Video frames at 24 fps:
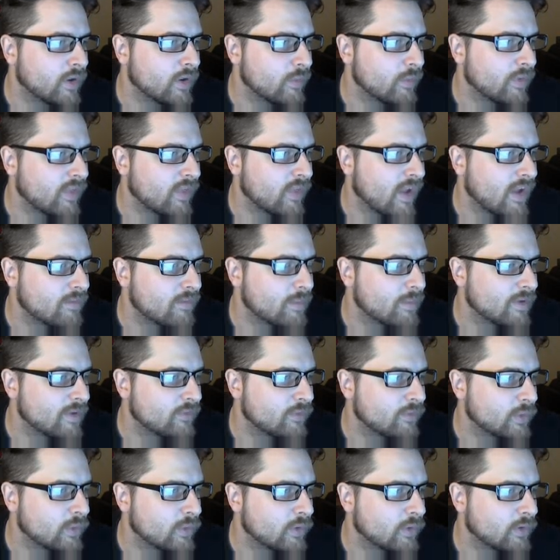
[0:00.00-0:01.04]
I have my
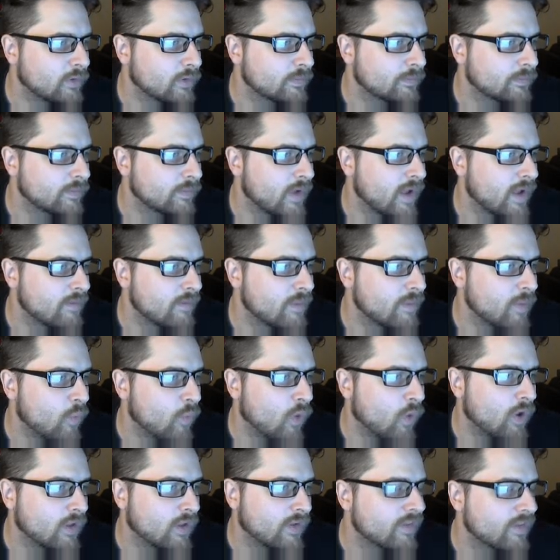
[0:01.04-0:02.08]
floor, I have my wall,
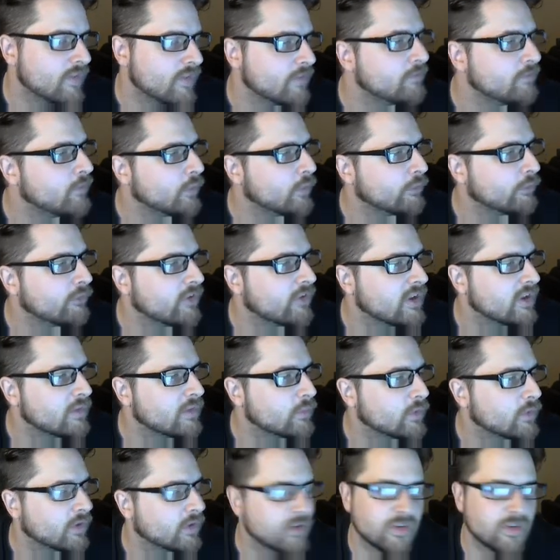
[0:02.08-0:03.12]
and then the full scene we're going
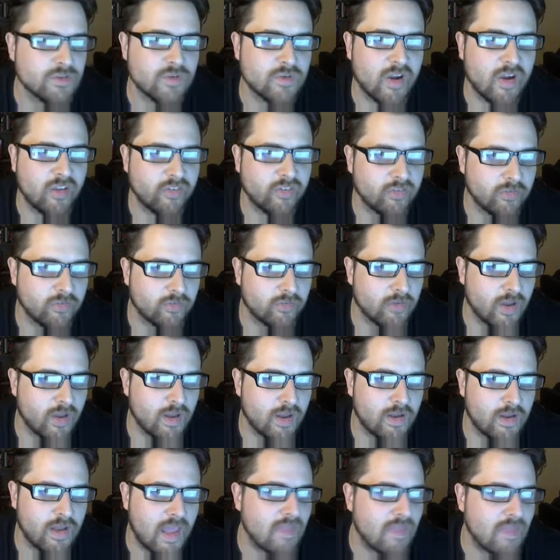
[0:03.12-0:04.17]
to address
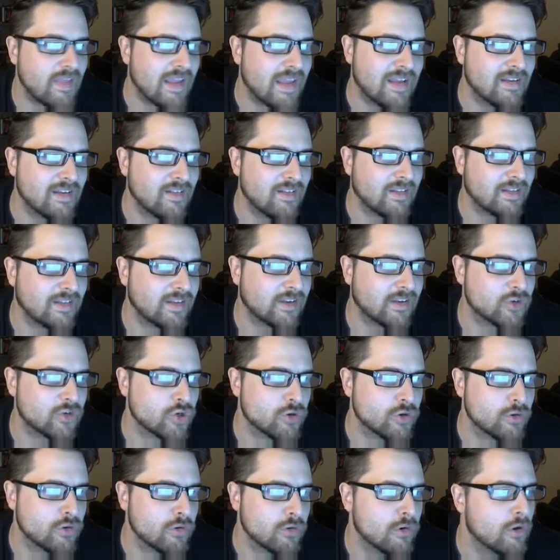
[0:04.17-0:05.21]
at the end of the lecture.
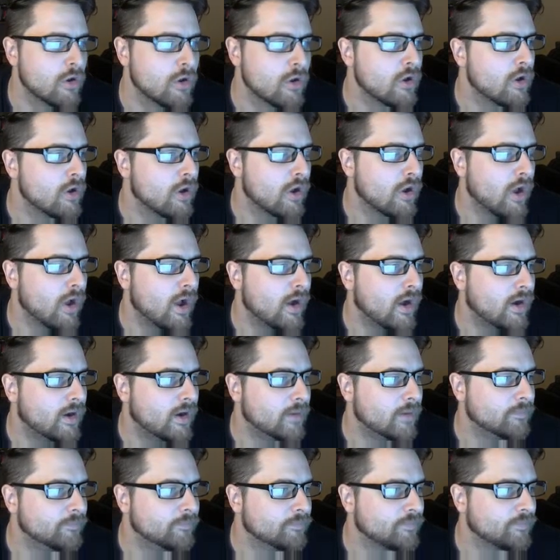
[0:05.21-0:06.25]

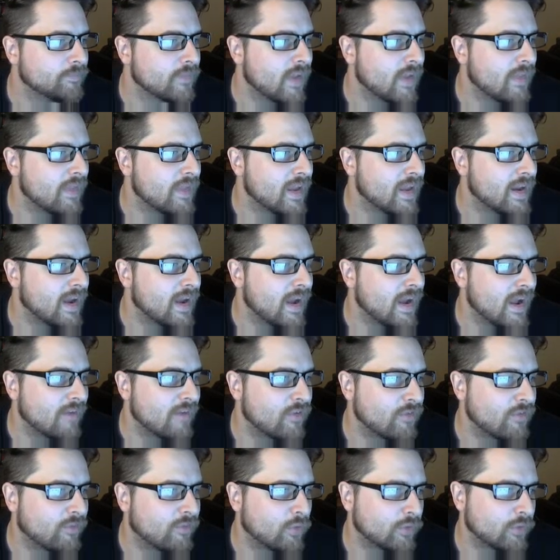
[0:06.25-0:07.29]
And then I have a
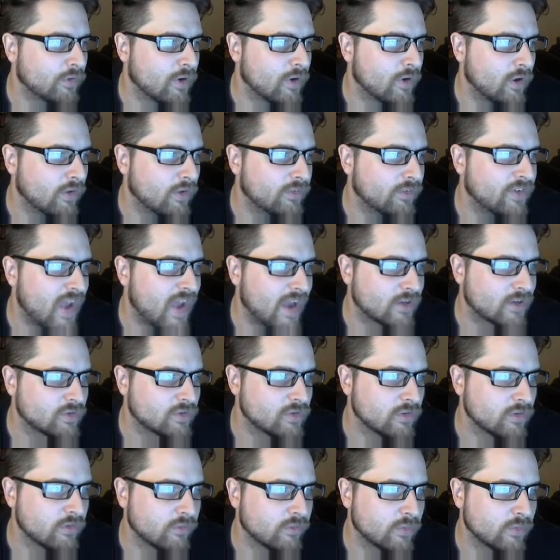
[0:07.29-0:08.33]
folder called textures,
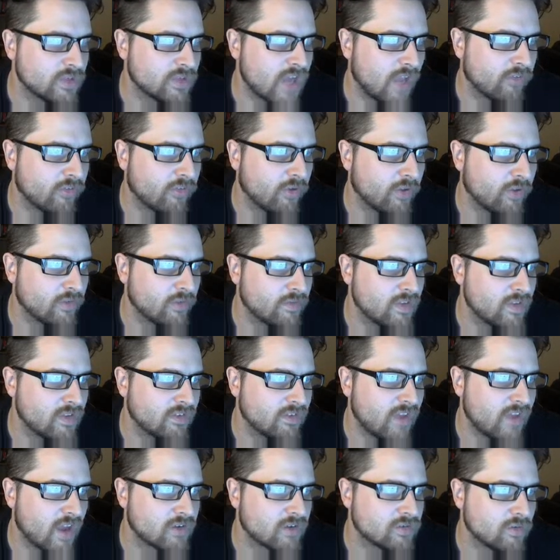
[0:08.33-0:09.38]
which has all of these
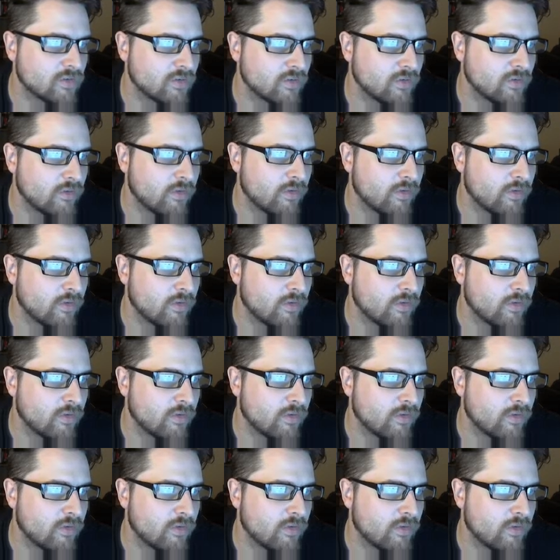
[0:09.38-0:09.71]
textures.